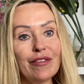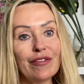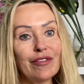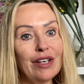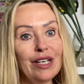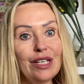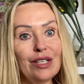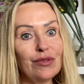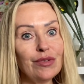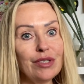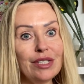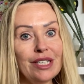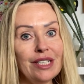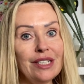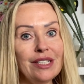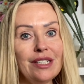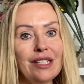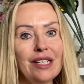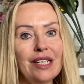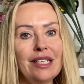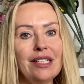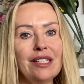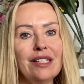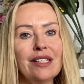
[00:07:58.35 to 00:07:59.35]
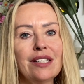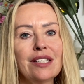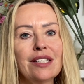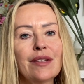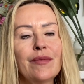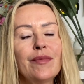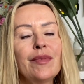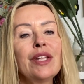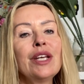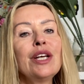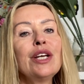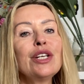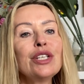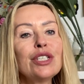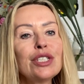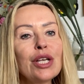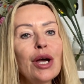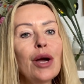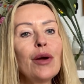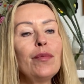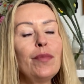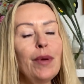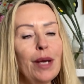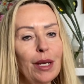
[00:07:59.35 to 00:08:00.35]
for a little din-dins.
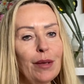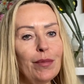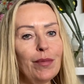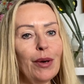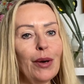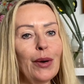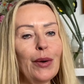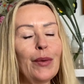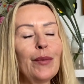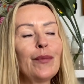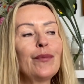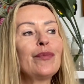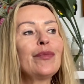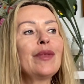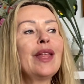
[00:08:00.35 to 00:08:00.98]
So people,